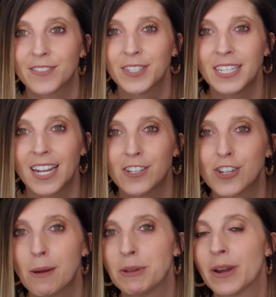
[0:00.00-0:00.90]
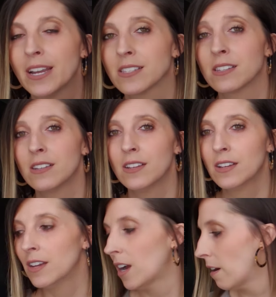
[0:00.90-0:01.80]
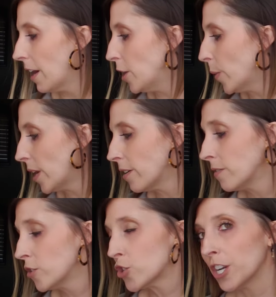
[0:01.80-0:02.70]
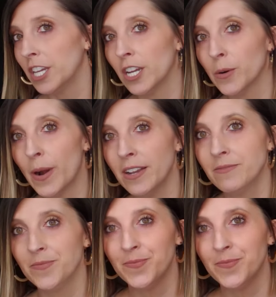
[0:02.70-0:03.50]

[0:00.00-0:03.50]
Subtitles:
Really nice job, you guys. All right, you want a trickier one?